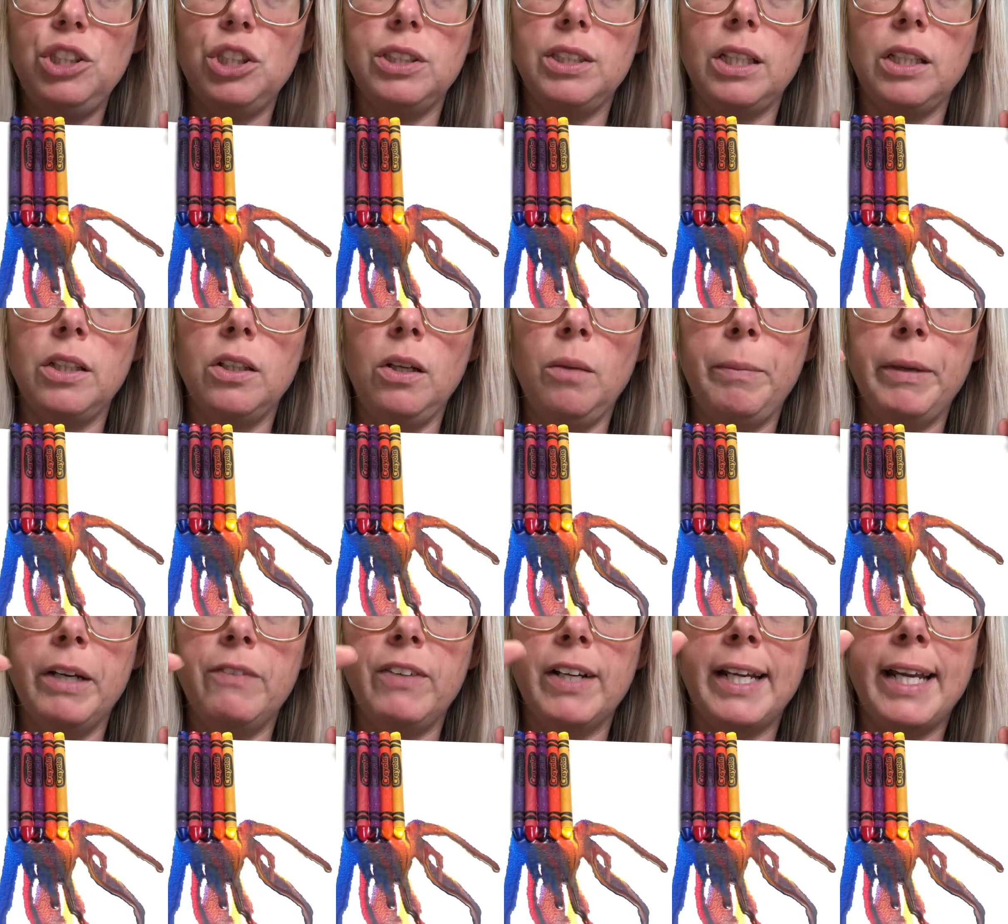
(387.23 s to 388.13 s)
just a little
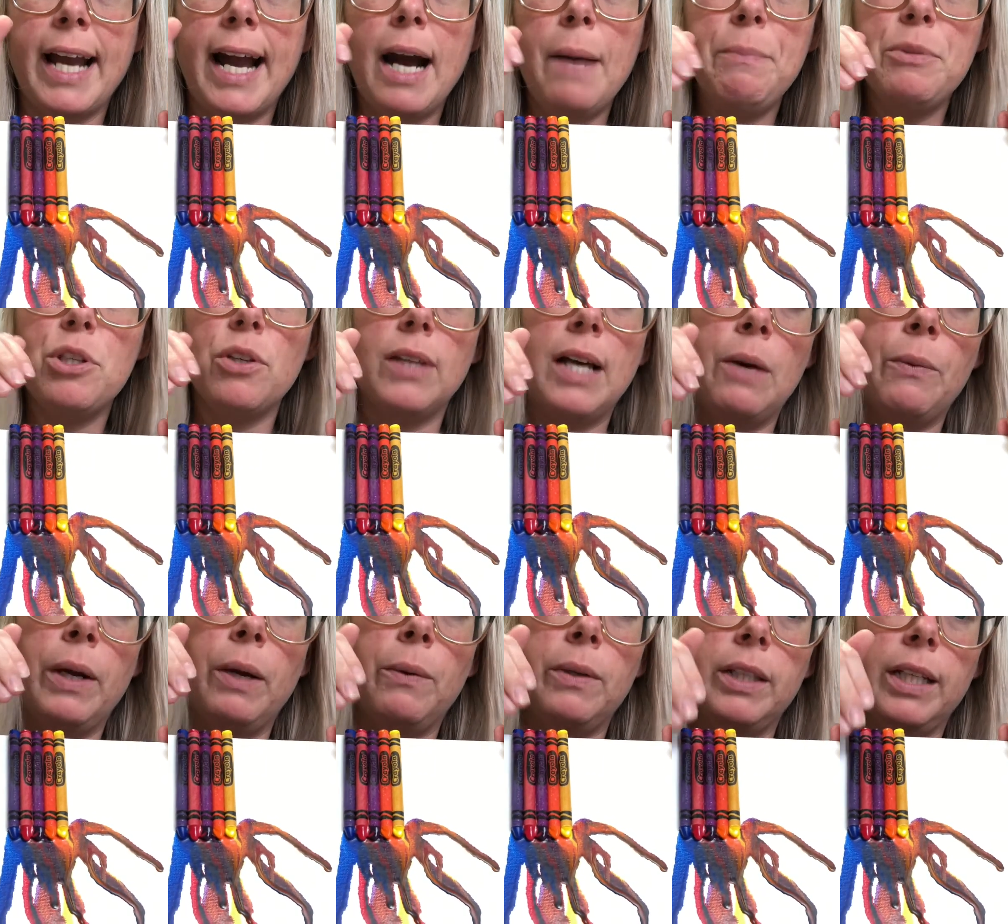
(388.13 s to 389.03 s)
bit of a gap, so
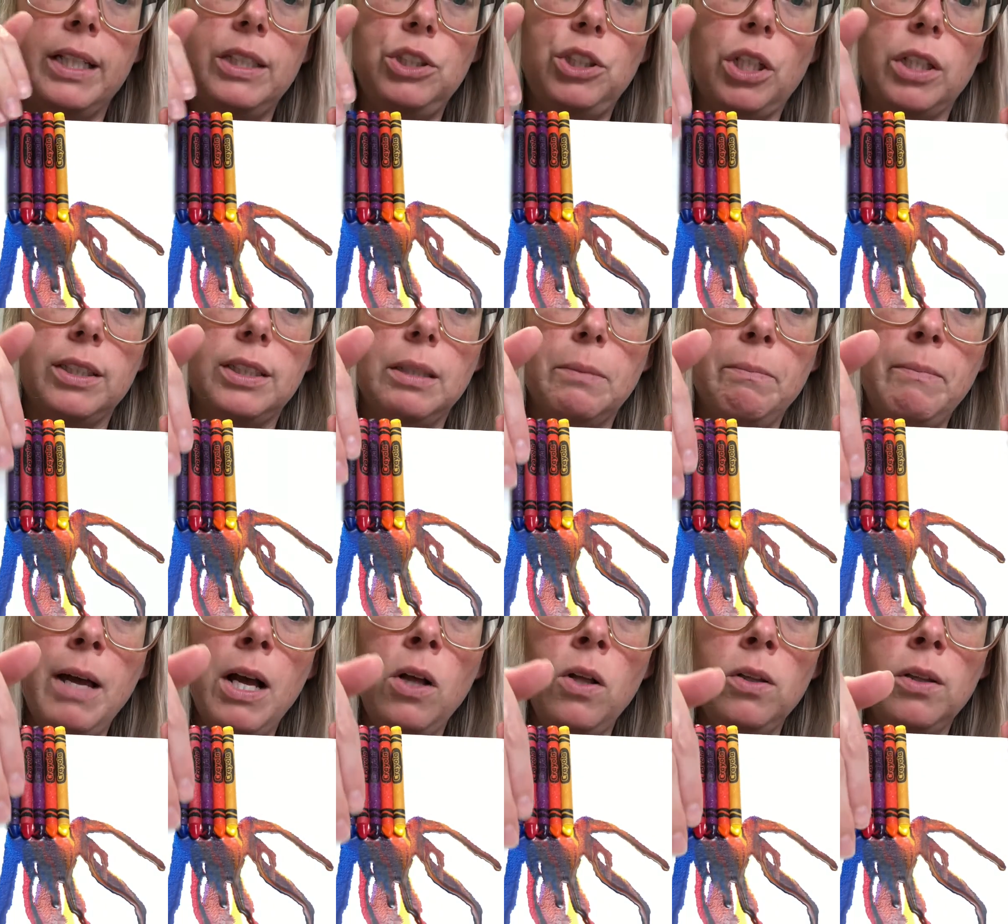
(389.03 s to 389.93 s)
that way when they start to
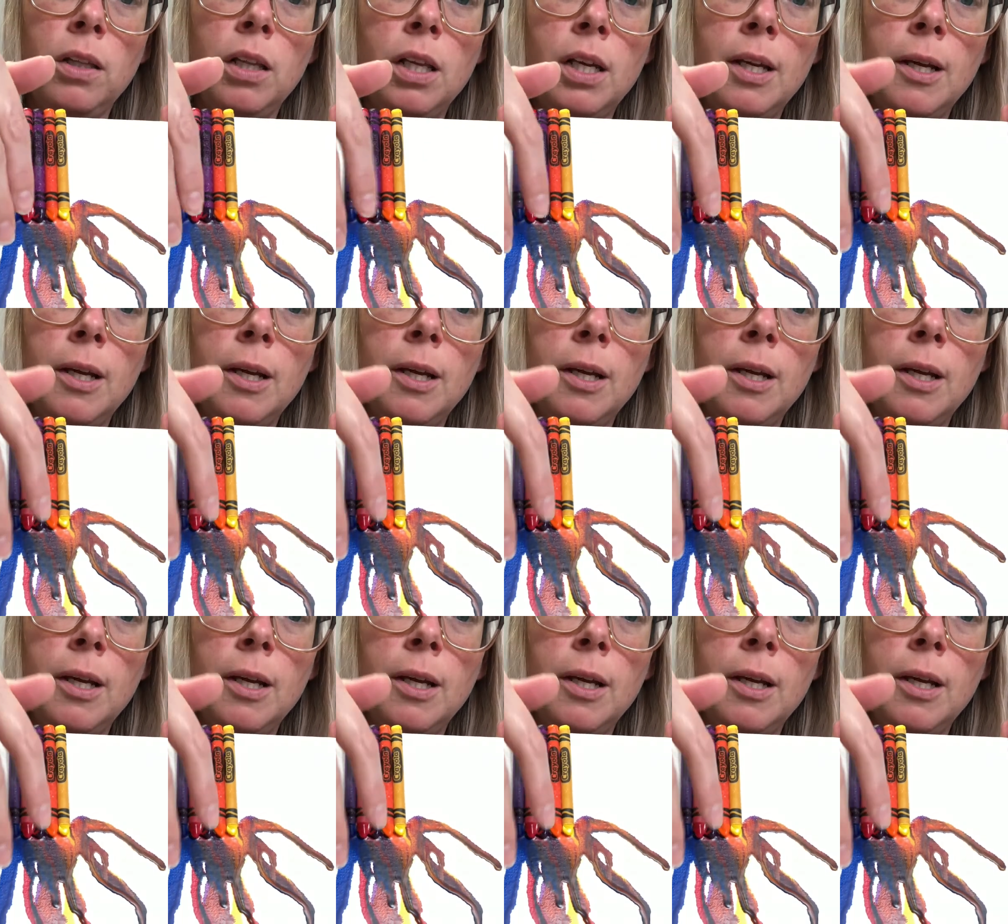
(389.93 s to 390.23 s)
melt,